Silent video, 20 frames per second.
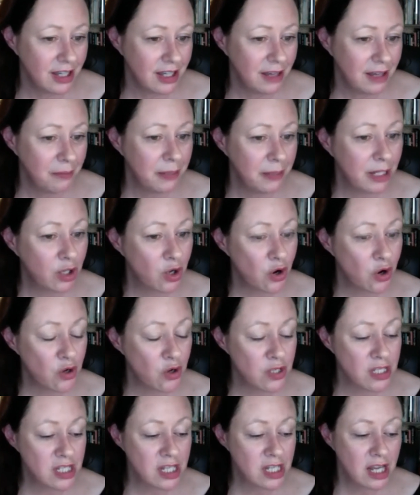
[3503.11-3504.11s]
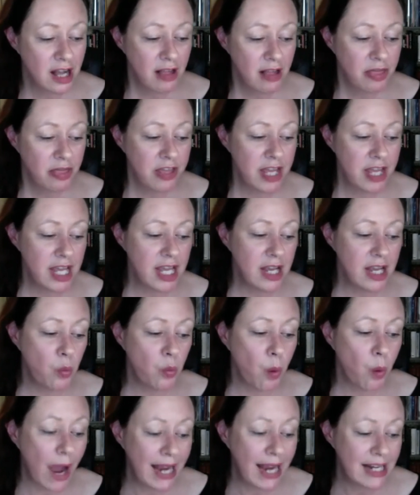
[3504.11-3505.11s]
because the
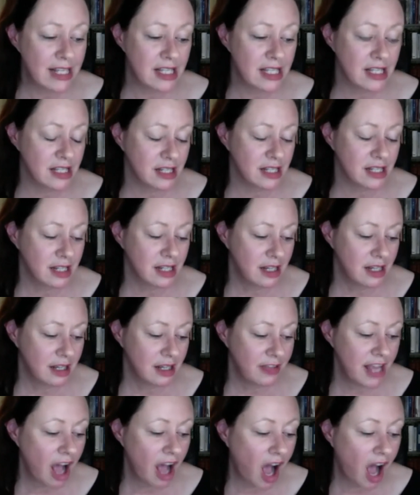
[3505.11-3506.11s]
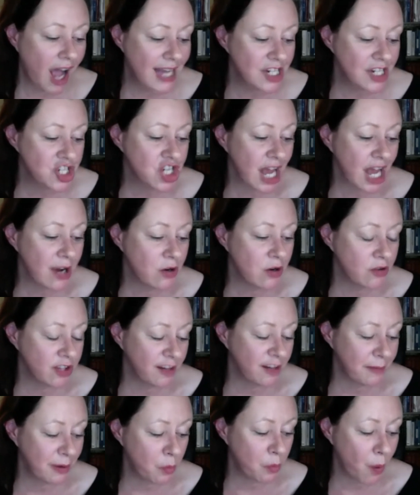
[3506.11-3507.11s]
weights, the iron shackles that have
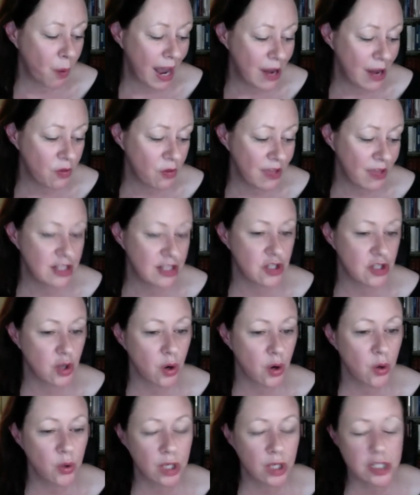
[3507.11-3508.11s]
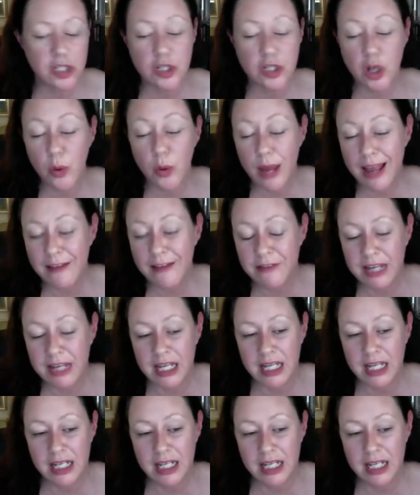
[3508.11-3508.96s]
been weighed on their soul are so heavy